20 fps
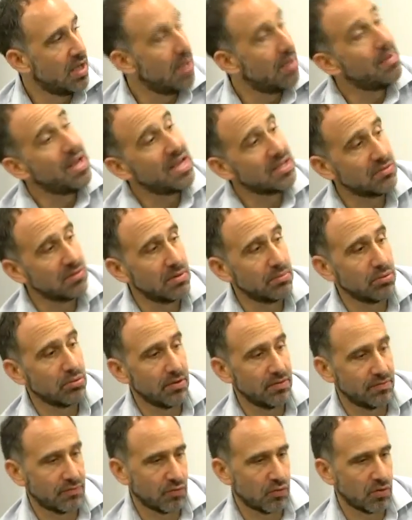Imagine we
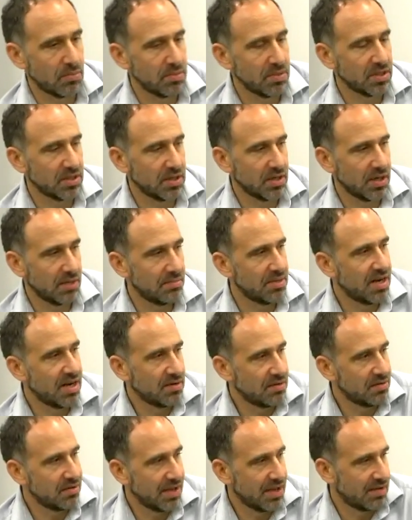employ 4 million. I mean, I
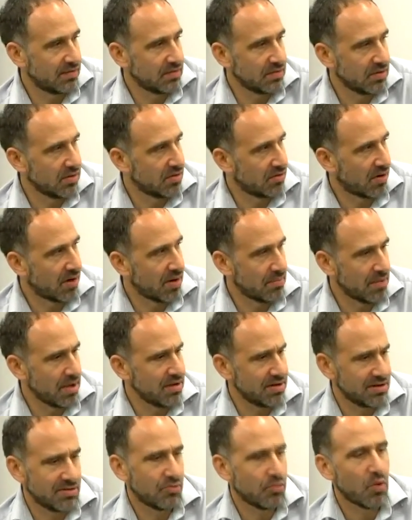don't in the right
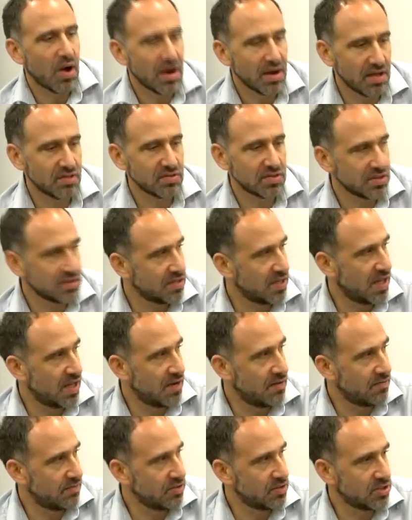mind go, why do you have such an
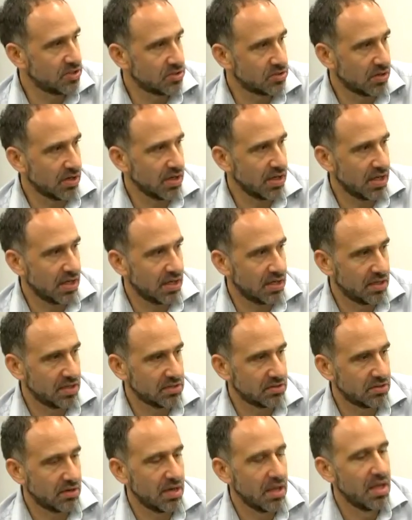inefficient trucking
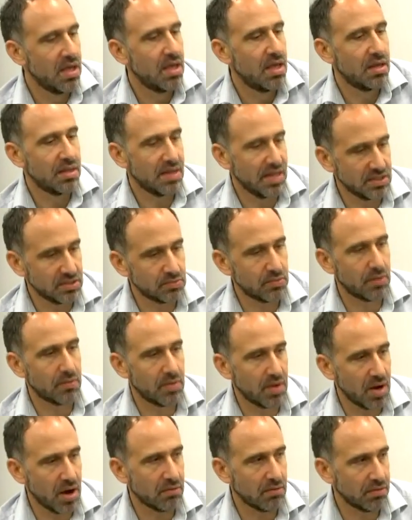industry? That's where
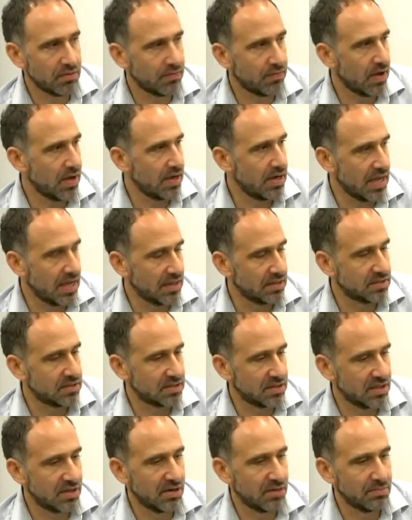we are with
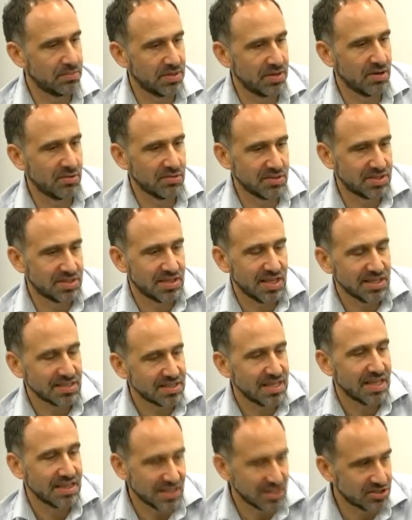finance, but no one says
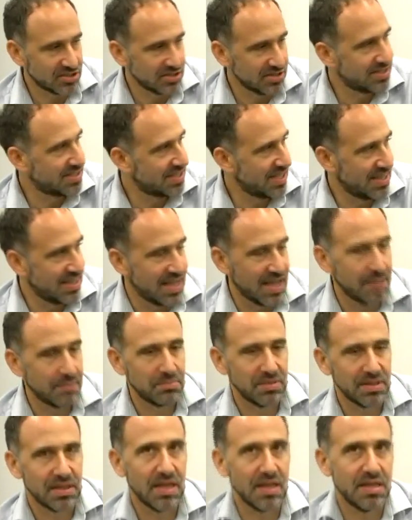that. They should say that,
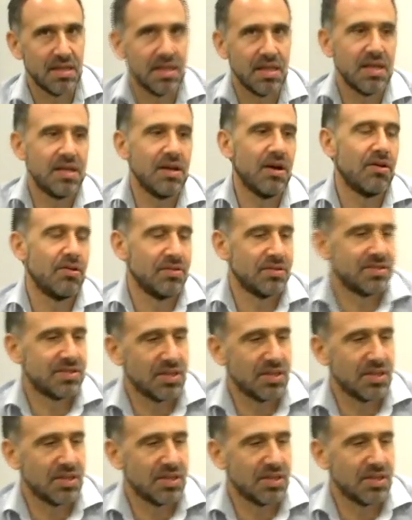but they don't.